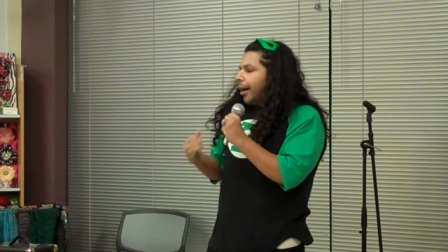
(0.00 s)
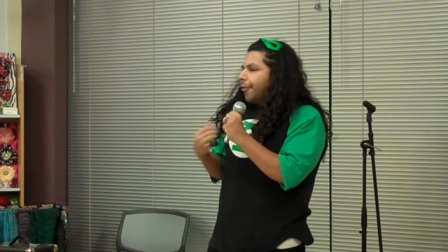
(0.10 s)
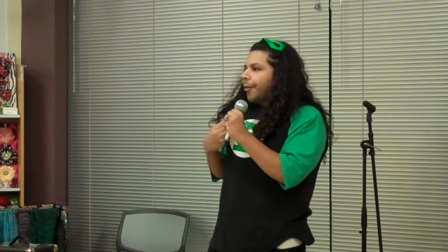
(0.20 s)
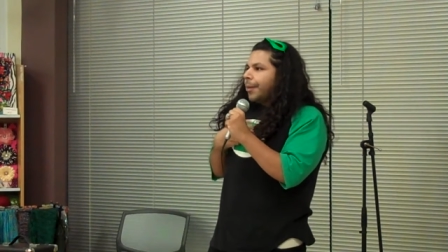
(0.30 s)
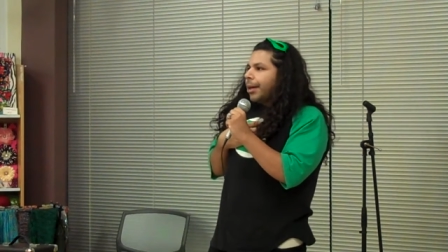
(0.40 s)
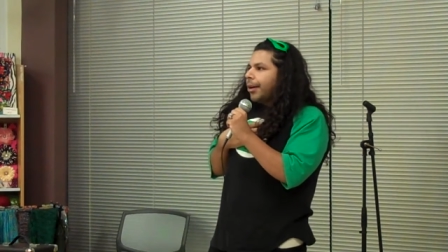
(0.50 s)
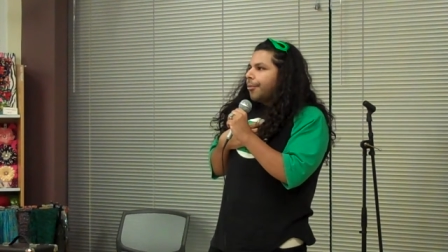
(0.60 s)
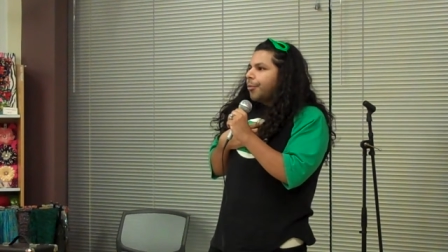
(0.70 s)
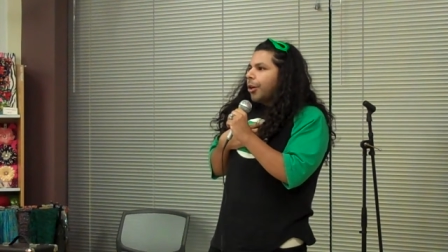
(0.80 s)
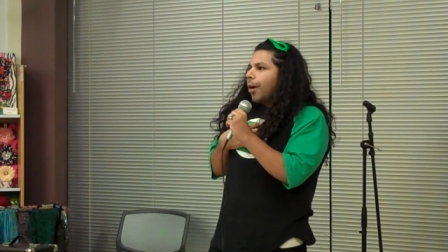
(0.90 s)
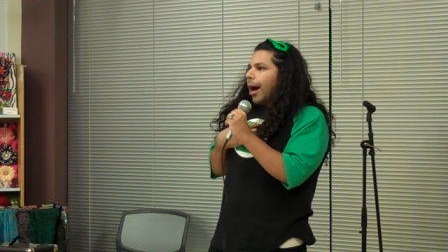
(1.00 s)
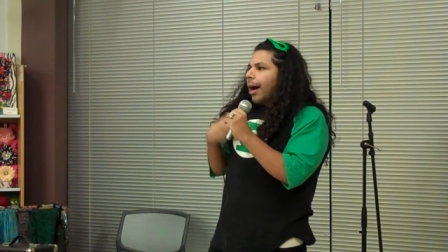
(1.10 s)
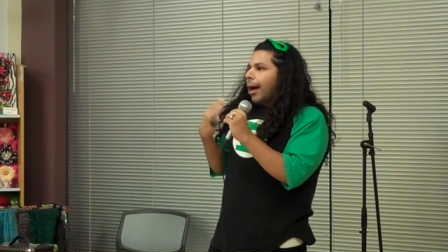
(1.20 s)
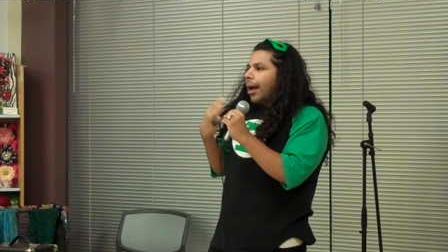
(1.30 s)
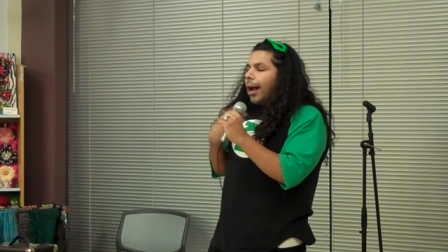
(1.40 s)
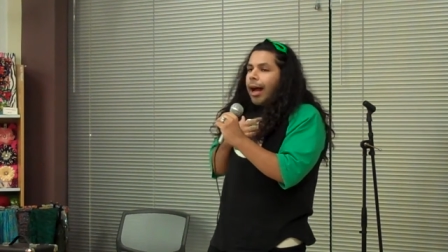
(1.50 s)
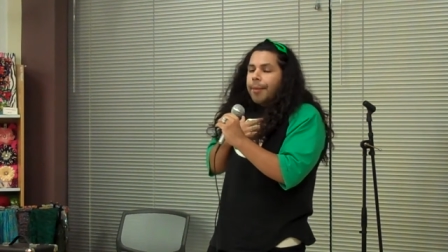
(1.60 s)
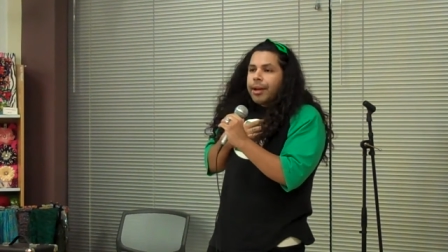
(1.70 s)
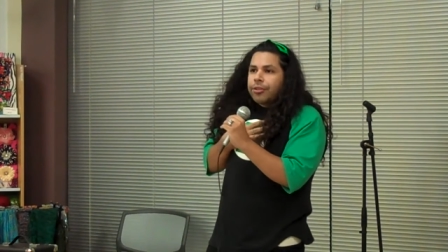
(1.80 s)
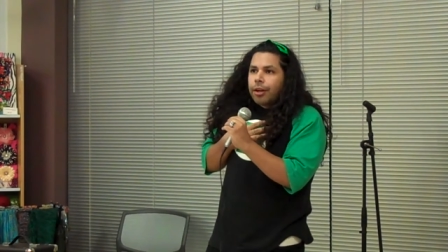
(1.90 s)
Now for me, you know,
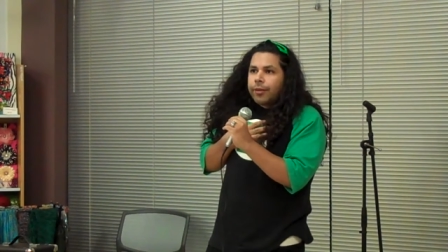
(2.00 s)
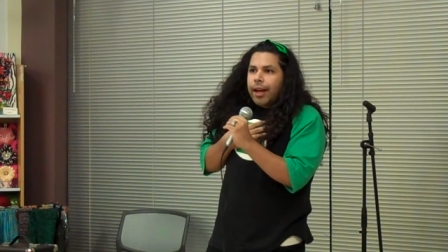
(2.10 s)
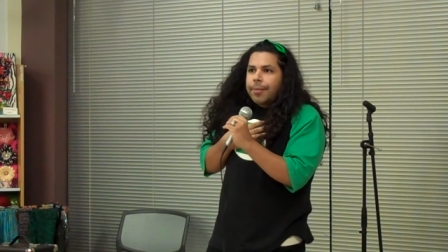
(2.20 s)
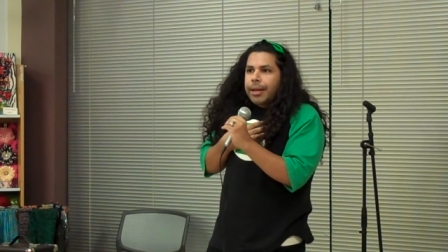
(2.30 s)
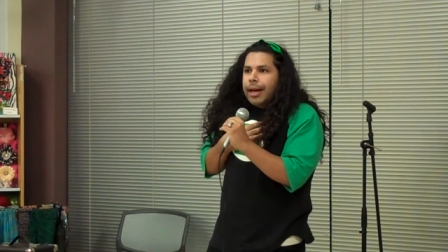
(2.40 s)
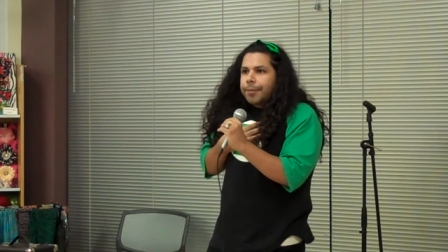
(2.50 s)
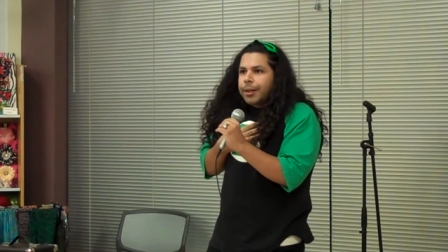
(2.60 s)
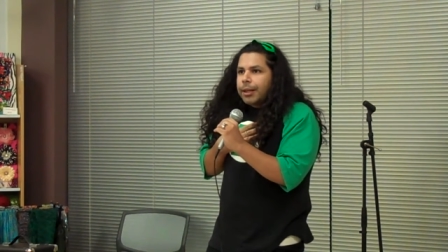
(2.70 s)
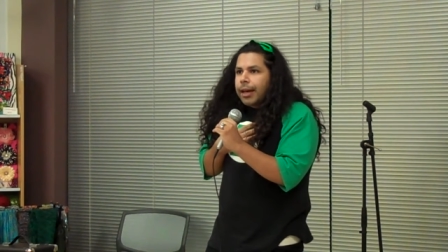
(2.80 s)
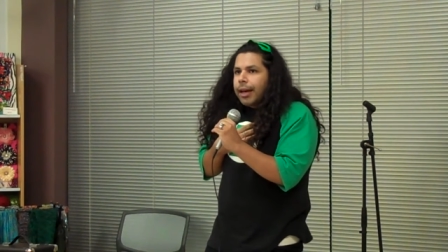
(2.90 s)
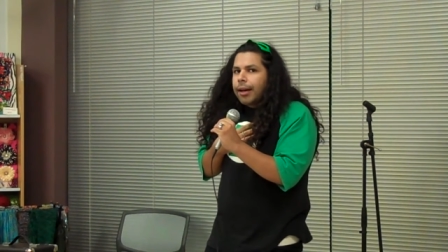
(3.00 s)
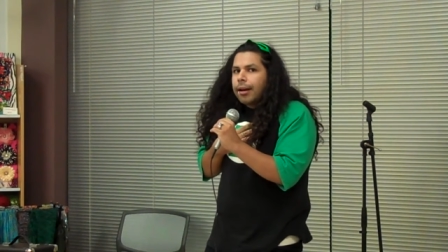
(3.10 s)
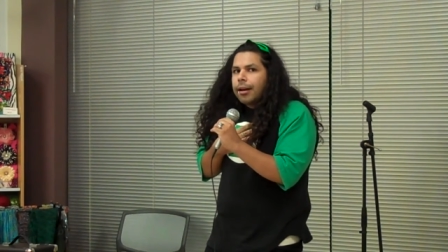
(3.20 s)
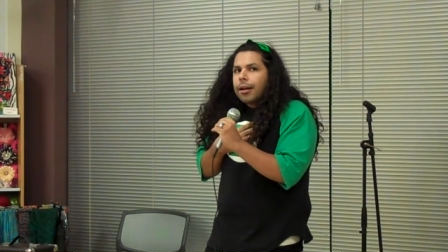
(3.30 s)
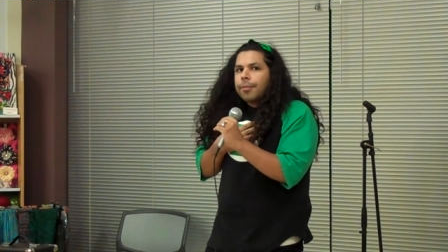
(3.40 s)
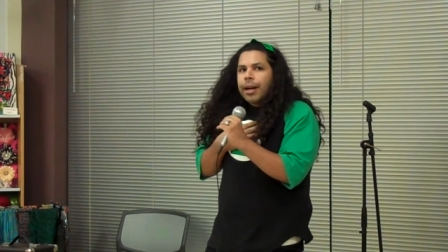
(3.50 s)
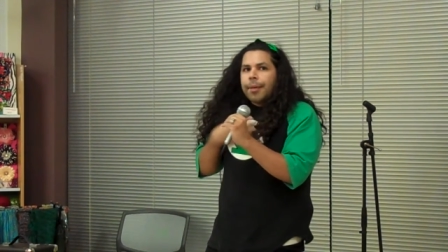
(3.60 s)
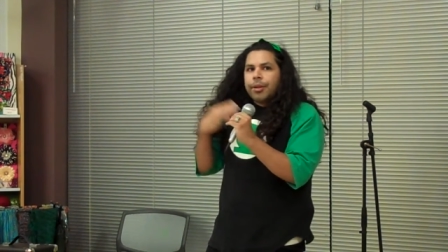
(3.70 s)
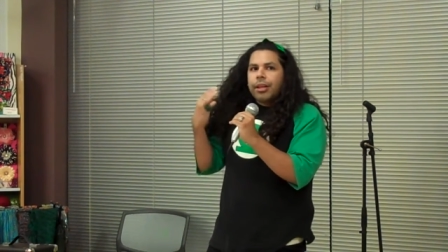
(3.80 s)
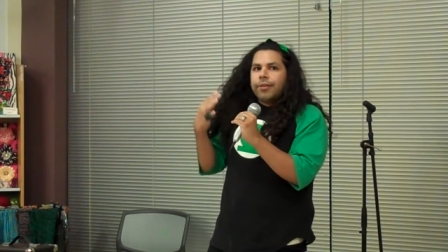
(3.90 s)
I myself, I may not be gay, but
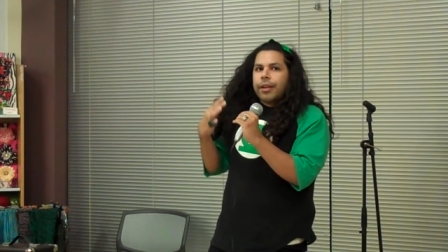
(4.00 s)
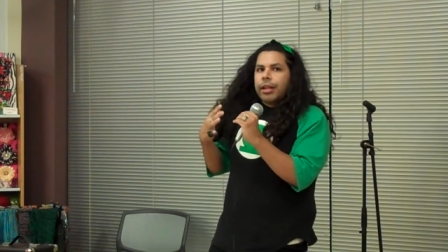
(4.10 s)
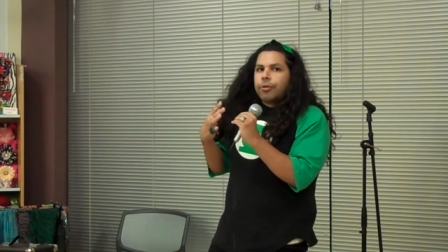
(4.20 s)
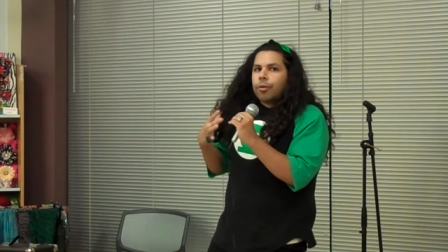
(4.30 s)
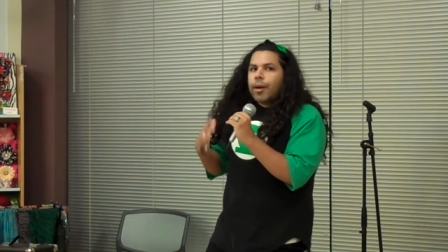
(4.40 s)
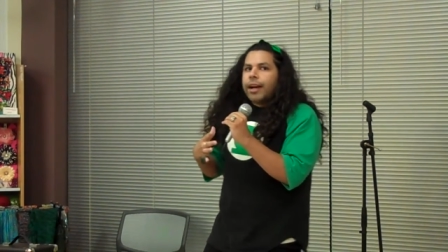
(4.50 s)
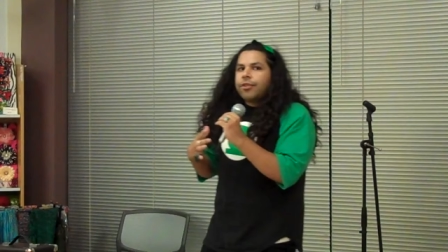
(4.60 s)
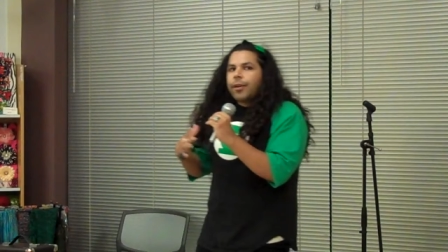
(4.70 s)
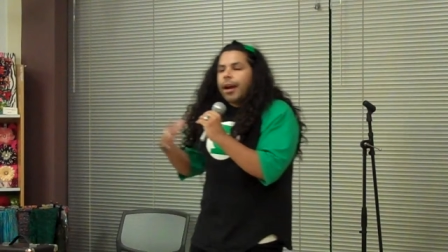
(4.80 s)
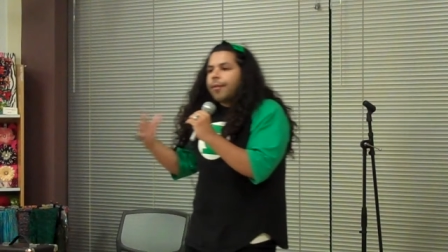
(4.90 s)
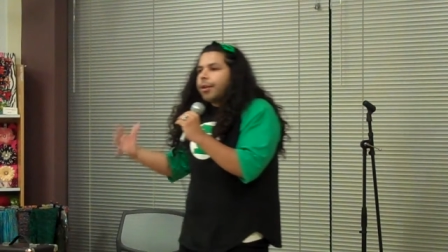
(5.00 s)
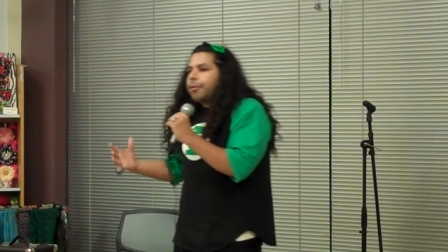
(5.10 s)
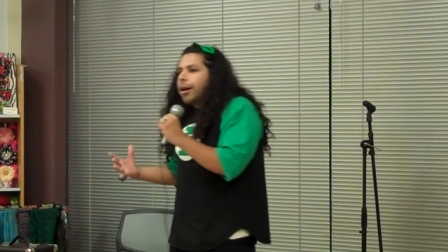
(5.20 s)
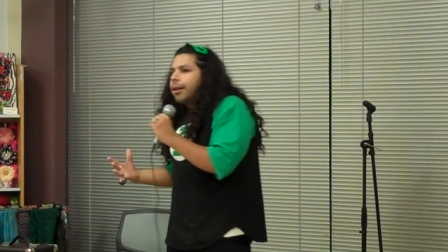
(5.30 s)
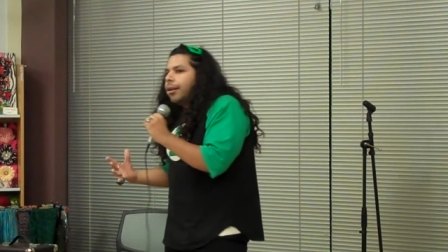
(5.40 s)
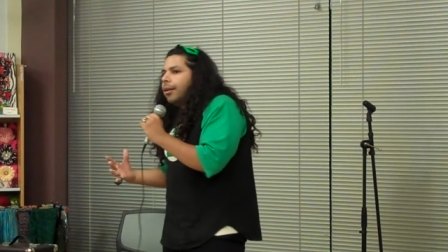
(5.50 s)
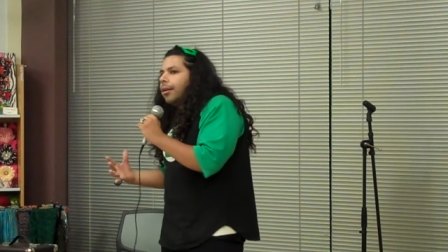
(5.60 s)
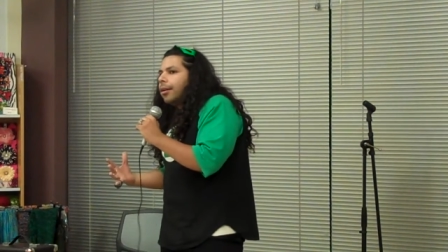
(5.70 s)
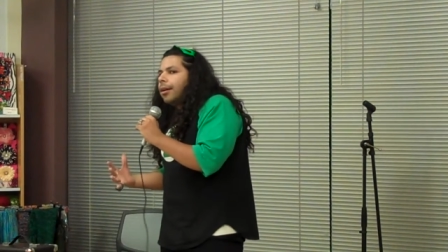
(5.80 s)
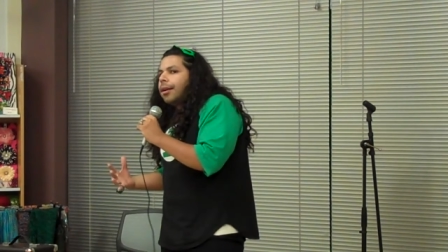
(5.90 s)
I believe in equal rights for everyone.
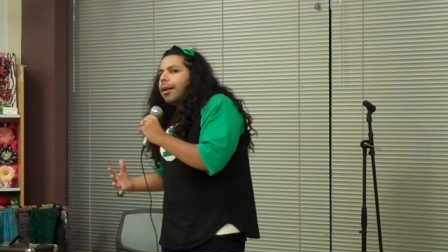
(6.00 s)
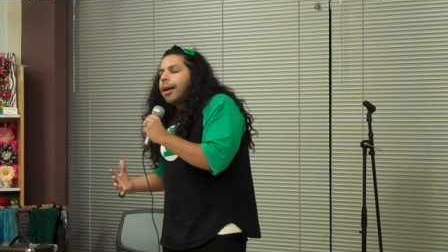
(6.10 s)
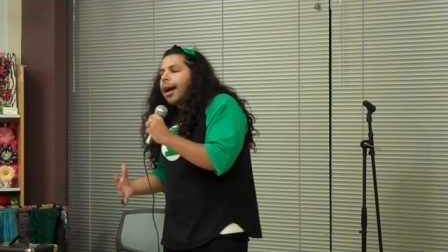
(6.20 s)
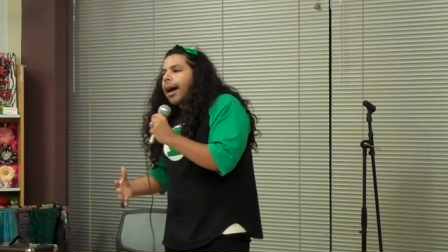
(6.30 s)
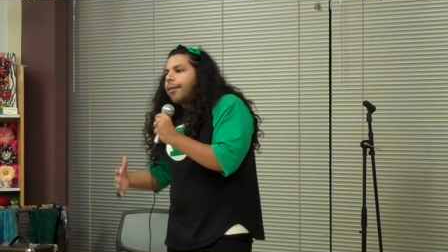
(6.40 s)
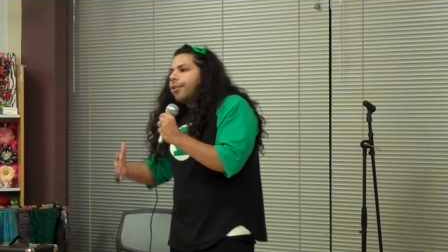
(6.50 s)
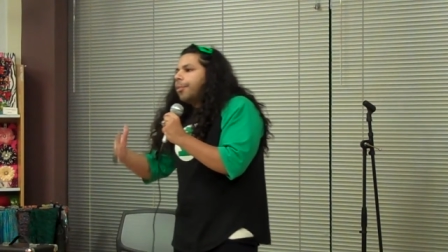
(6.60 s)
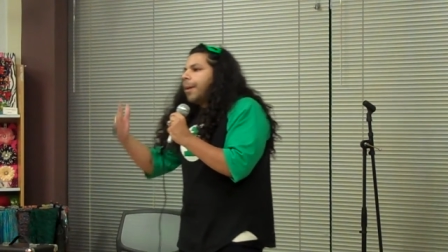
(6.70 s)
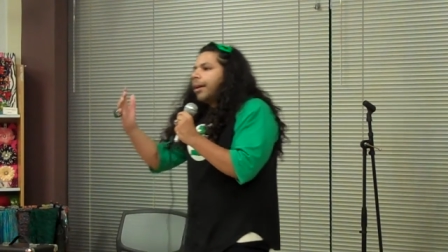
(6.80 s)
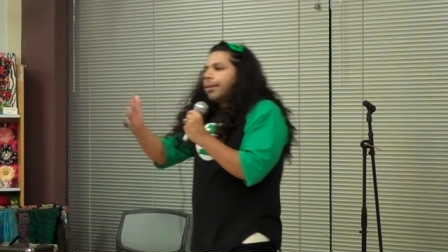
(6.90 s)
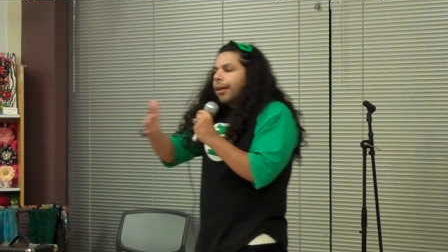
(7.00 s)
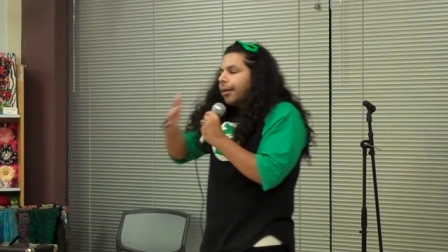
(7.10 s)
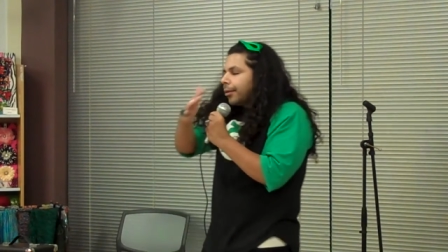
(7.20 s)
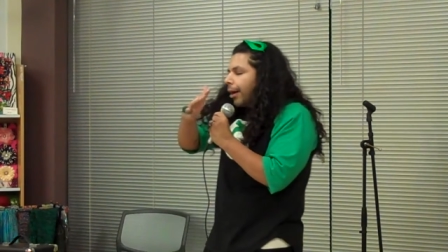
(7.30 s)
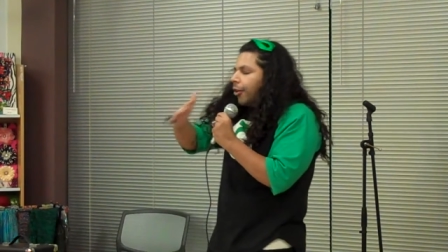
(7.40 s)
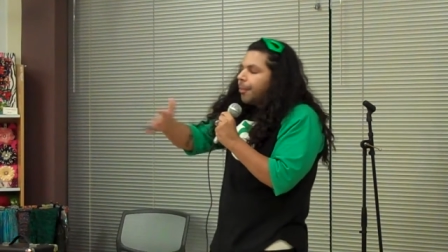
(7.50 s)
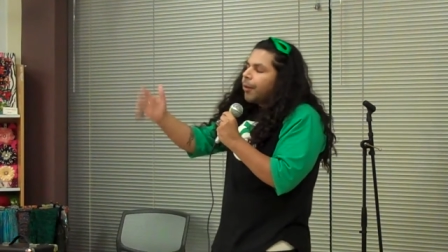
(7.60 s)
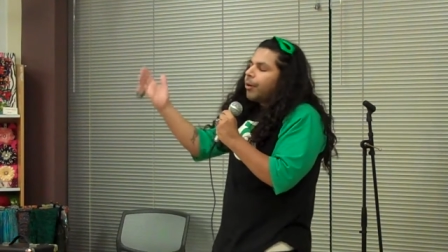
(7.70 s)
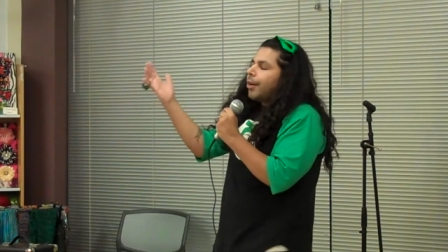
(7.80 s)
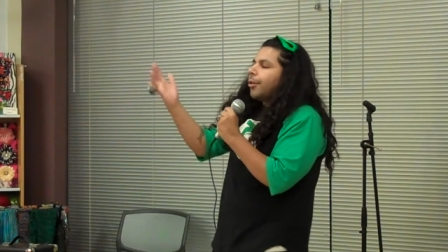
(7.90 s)
Yeah, I respect
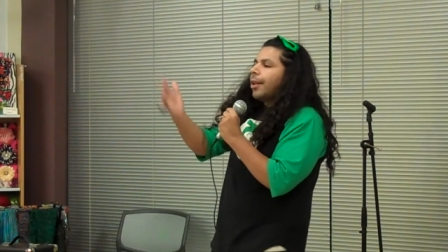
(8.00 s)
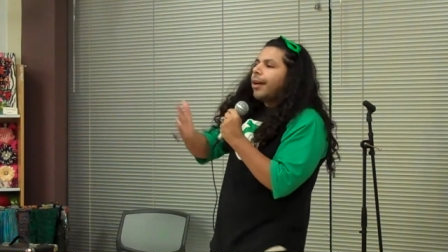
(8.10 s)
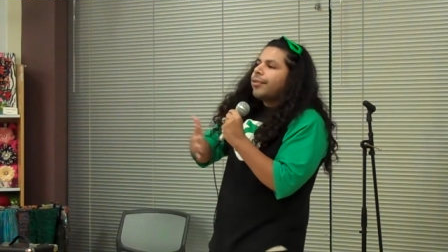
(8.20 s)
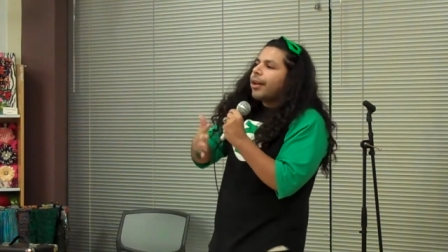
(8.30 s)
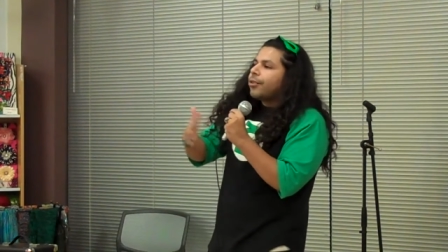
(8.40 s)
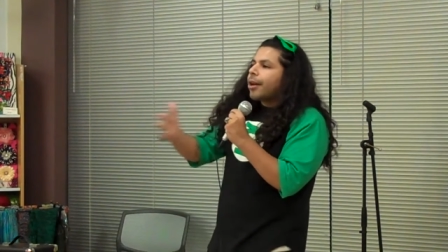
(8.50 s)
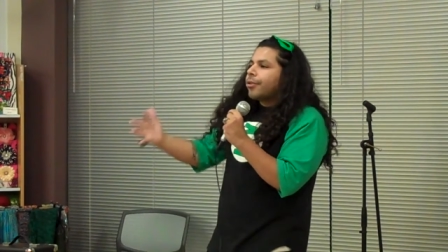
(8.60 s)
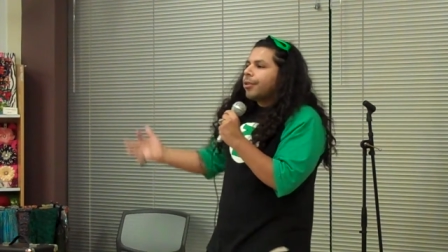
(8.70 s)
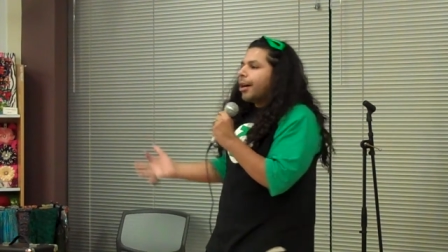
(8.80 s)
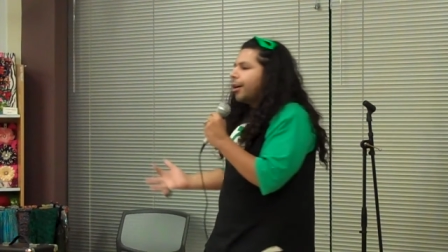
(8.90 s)
whatever lifestyle, as long as you're